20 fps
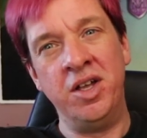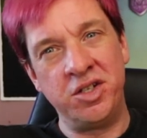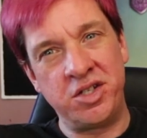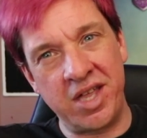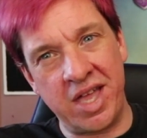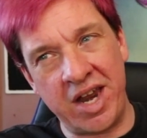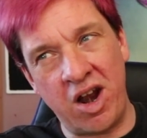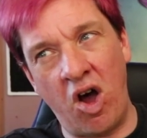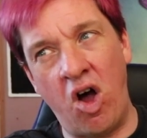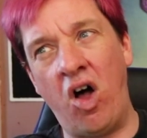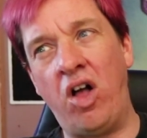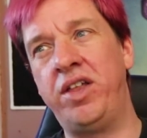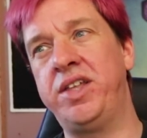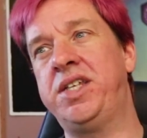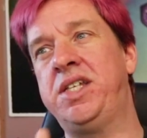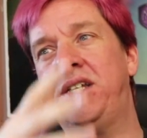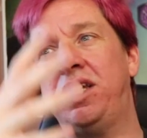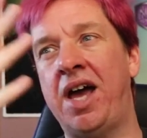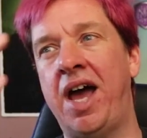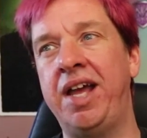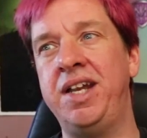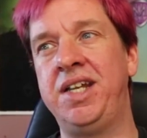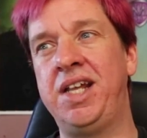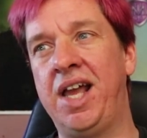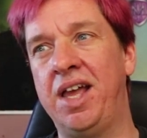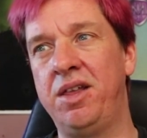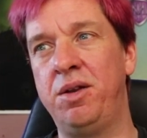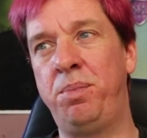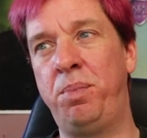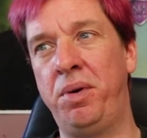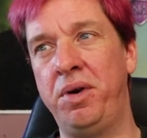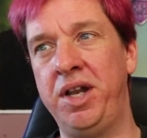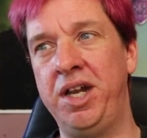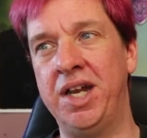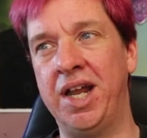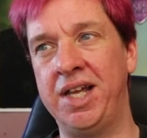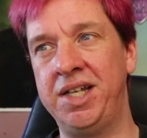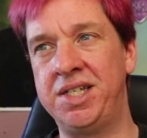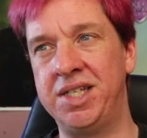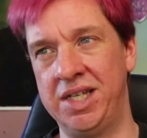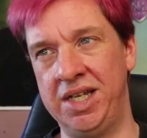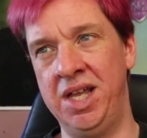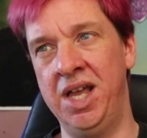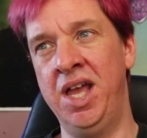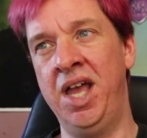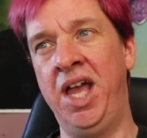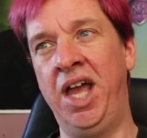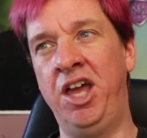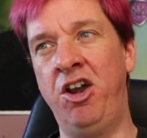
So that all is tied together pretty nicely.